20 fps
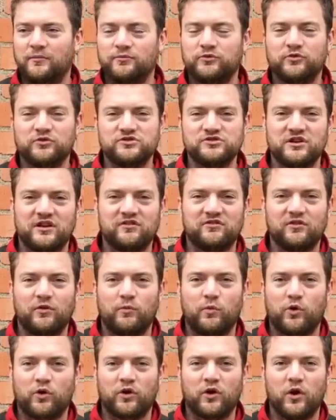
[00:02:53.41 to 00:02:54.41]
doing chainsaw
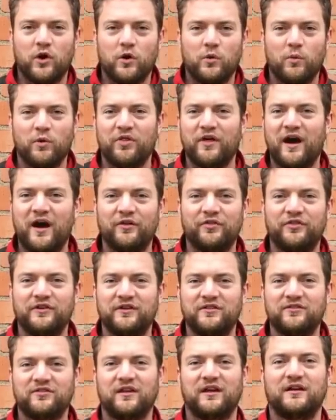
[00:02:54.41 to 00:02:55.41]
work without
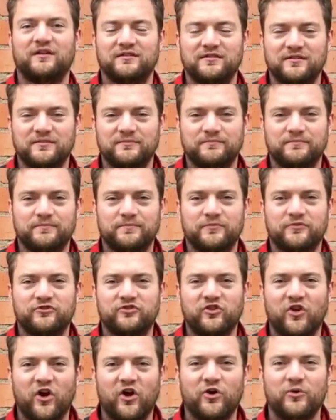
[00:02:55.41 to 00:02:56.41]
these things.
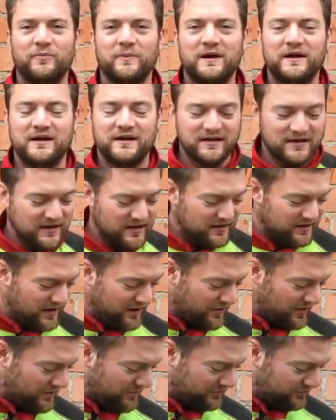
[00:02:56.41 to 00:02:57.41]
So
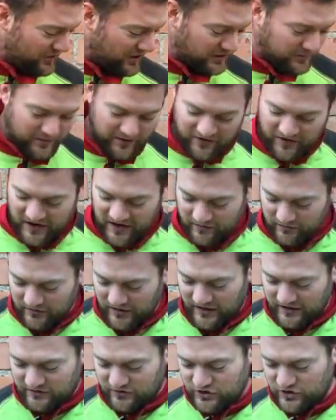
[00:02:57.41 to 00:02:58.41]
now that we've talked about that, I would
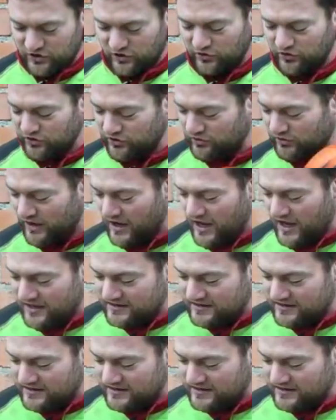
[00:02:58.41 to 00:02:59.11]
like to show you